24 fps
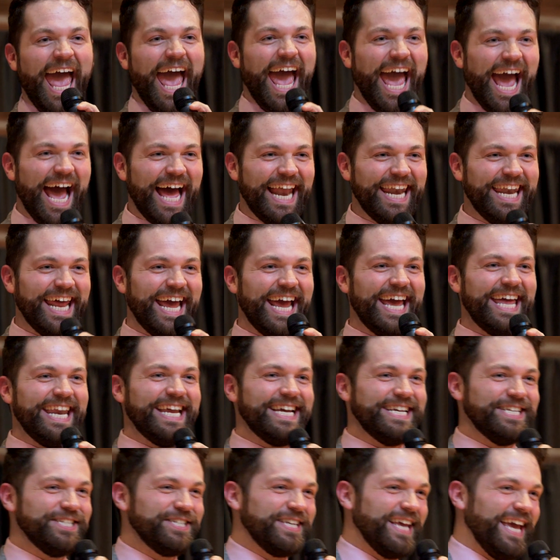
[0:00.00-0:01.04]
And it
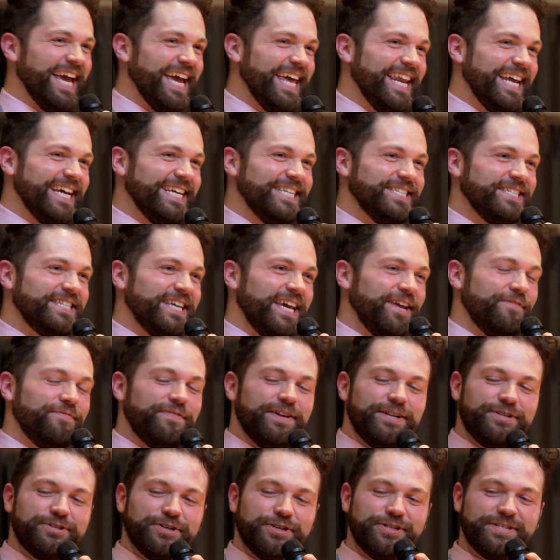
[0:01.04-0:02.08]
is, it is, it
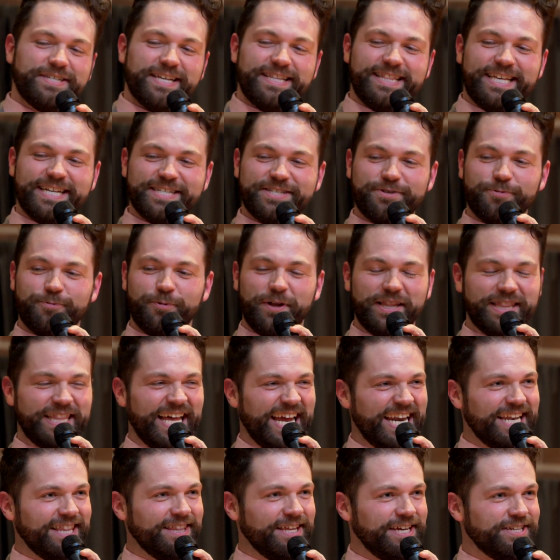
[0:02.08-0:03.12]
features this
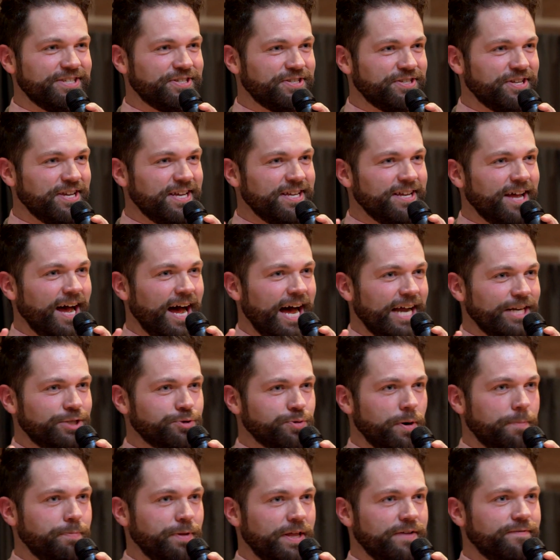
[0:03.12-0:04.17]
relentless uh,
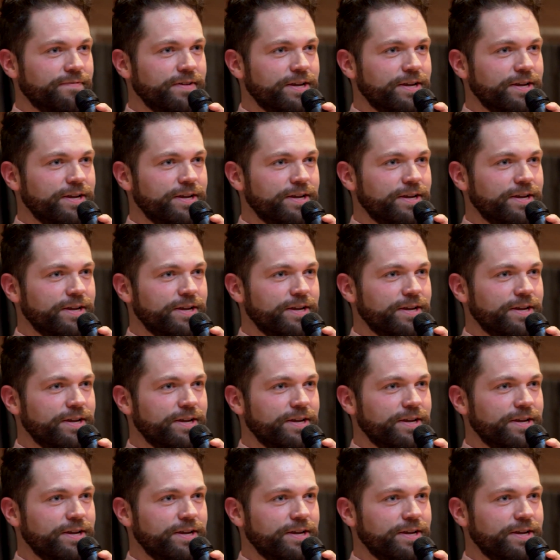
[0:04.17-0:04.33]
triplet